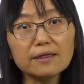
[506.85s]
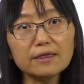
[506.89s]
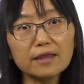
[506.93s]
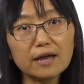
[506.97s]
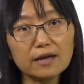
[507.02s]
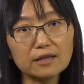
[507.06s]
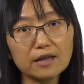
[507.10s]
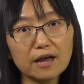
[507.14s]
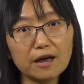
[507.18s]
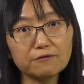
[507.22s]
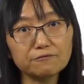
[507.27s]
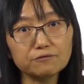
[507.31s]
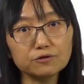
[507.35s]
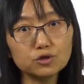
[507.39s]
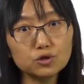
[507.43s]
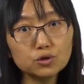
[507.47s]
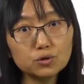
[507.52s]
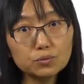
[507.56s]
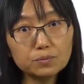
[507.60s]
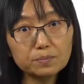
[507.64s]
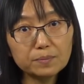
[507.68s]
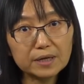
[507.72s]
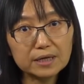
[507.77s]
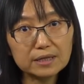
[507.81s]
that have
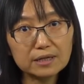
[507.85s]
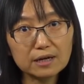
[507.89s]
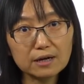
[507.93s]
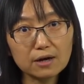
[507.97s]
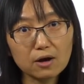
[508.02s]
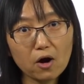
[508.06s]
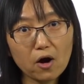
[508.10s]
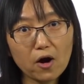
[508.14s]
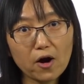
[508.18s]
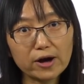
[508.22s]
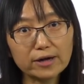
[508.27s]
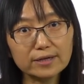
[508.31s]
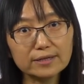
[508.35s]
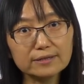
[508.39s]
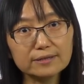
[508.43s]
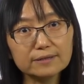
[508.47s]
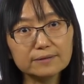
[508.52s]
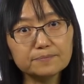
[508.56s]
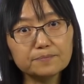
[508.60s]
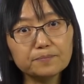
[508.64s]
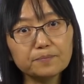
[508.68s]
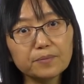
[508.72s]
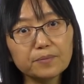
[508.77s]
2 beating hearts.